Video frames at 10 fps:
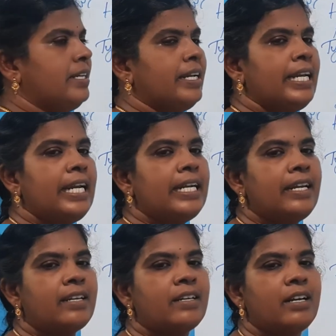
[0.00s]
He
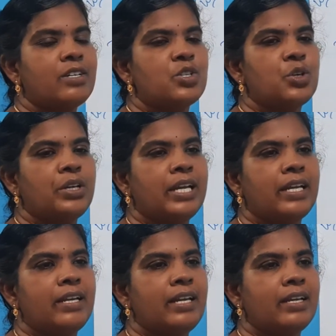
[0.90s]
did not show
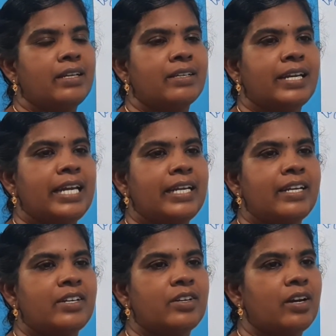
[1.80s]
any. He
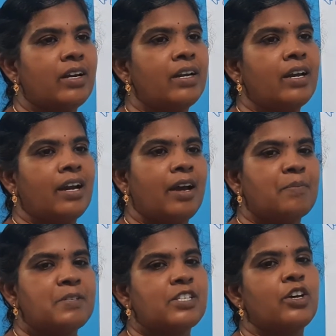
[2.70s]
did not
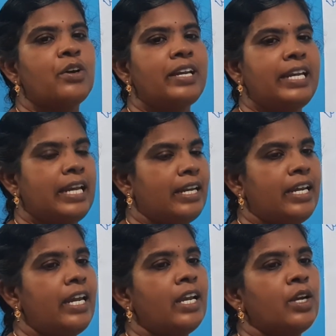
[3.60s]
observe
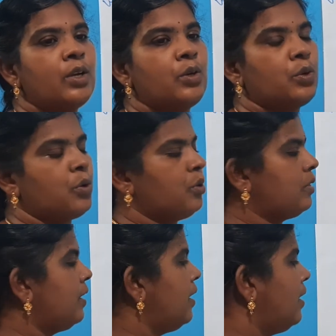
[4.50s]
any
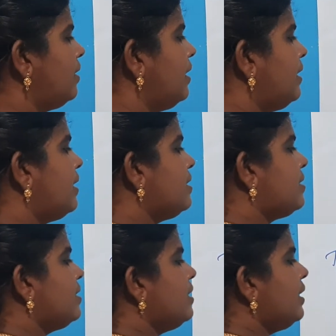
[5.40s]
growth. In this
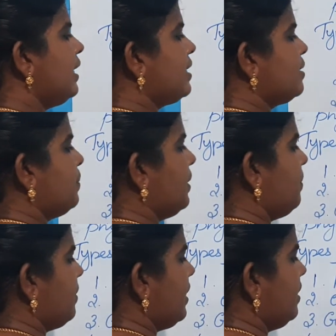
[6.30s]
third
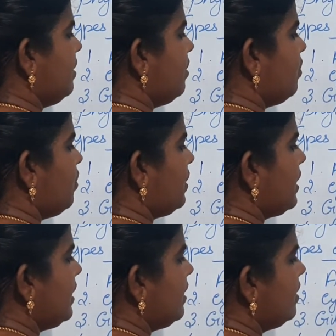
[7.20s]
experiment, what
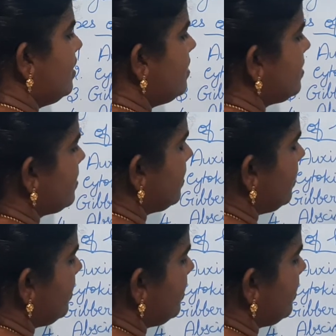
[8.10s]
he did is